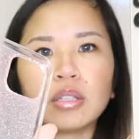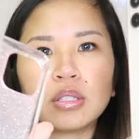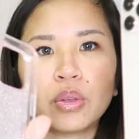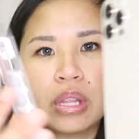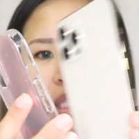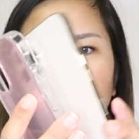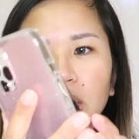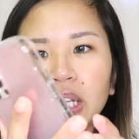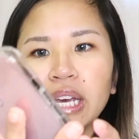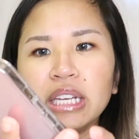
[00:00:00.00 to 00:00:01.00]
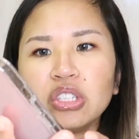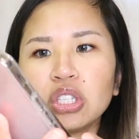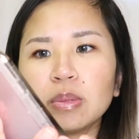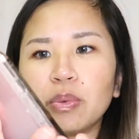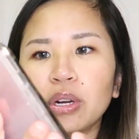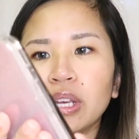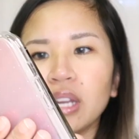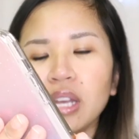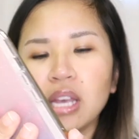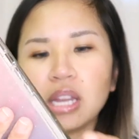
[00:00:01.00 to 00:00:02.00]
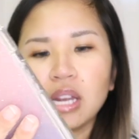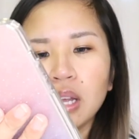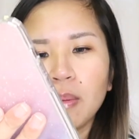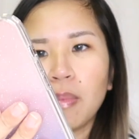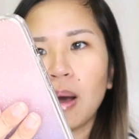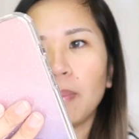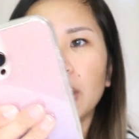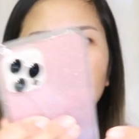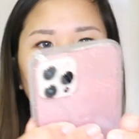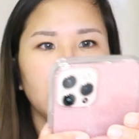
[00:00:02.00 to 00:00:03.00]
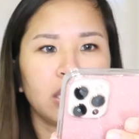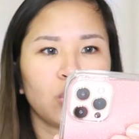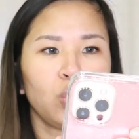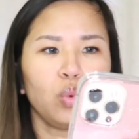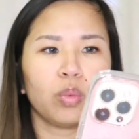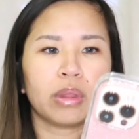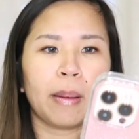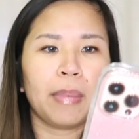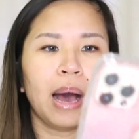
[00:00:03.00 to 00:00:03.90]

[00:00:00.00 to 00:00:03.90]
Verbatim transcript: So this is the case, just putting it in, popping it in. Ooh, that